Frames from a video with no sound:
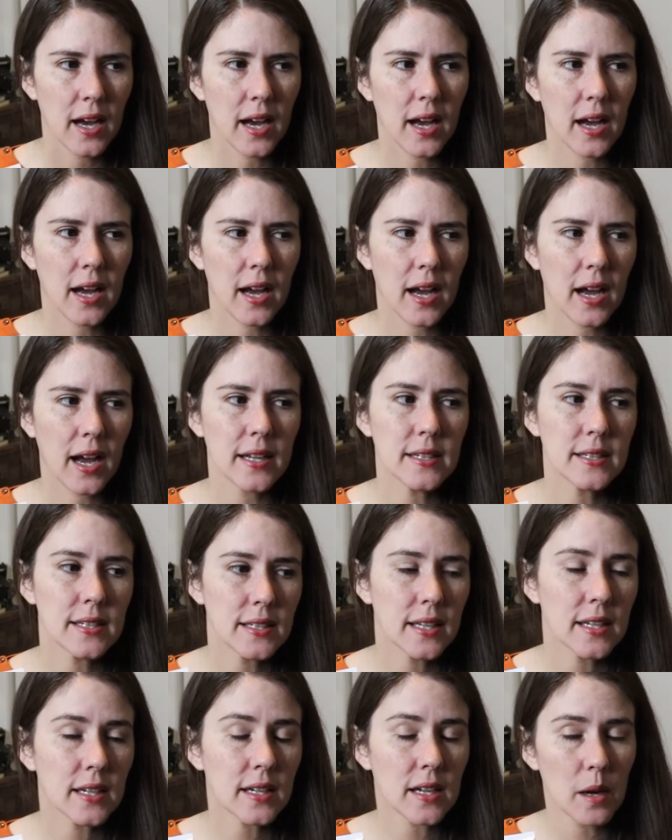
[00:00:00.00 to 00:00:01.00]
I
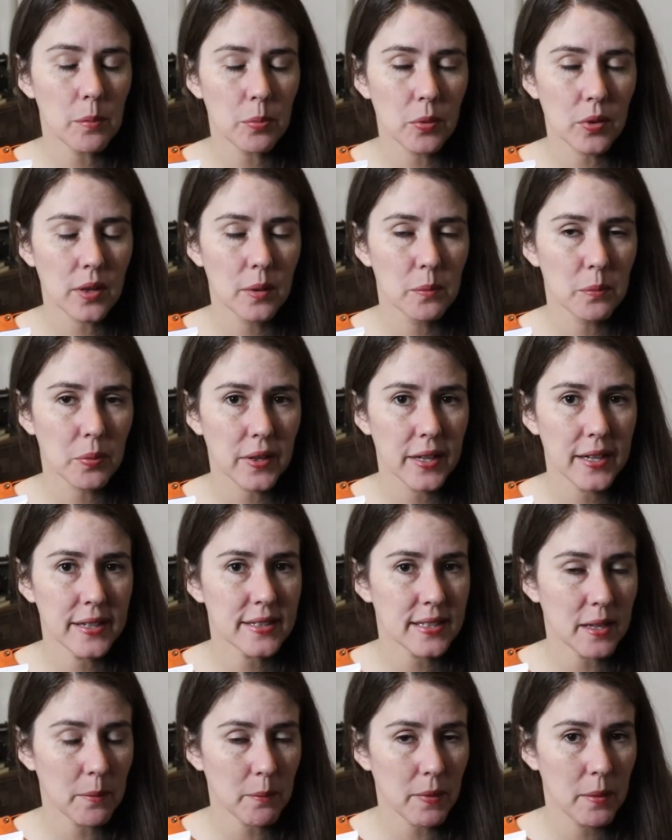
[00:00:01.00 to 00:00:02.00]
did get a couple
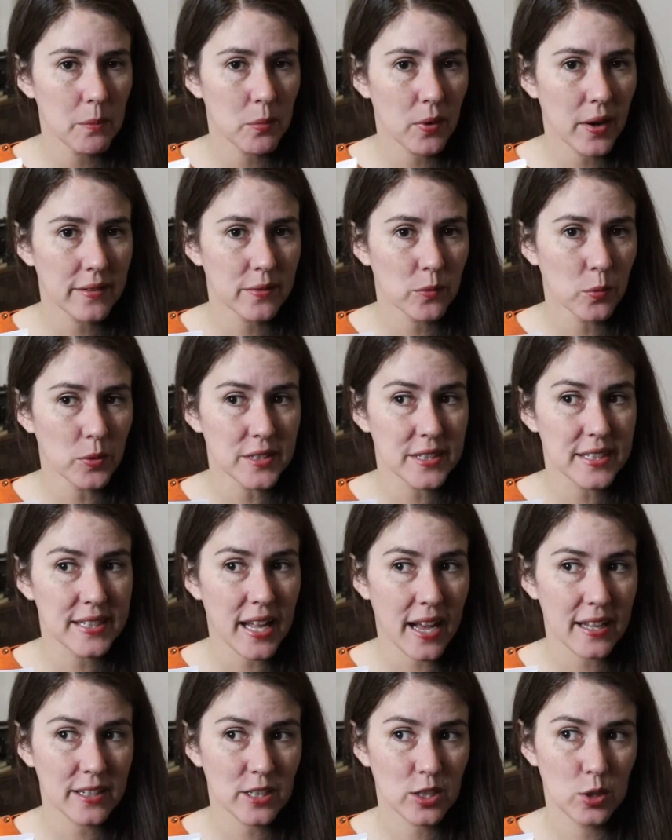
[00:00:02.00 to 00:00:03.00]
complaints that my breath was
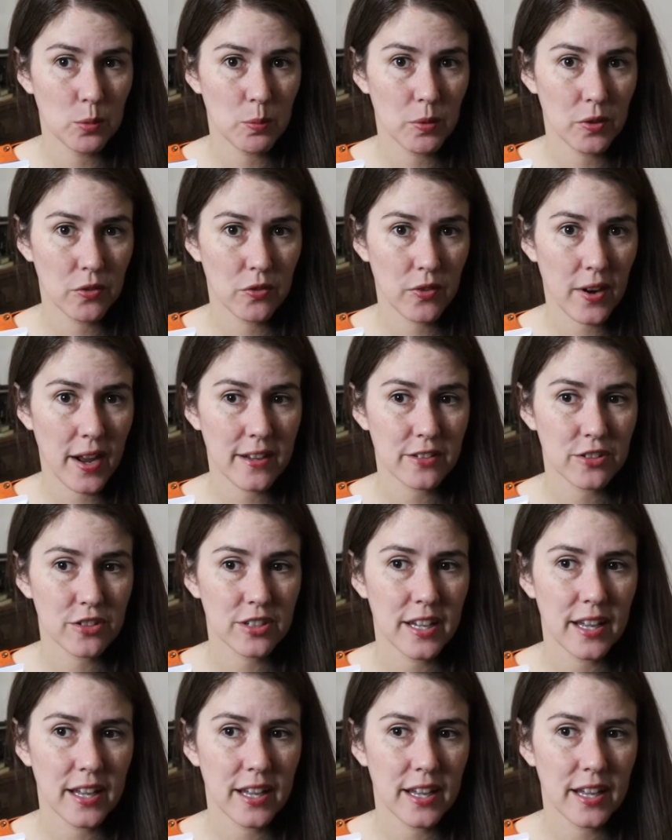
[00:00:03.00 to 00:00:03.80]
not super fresh.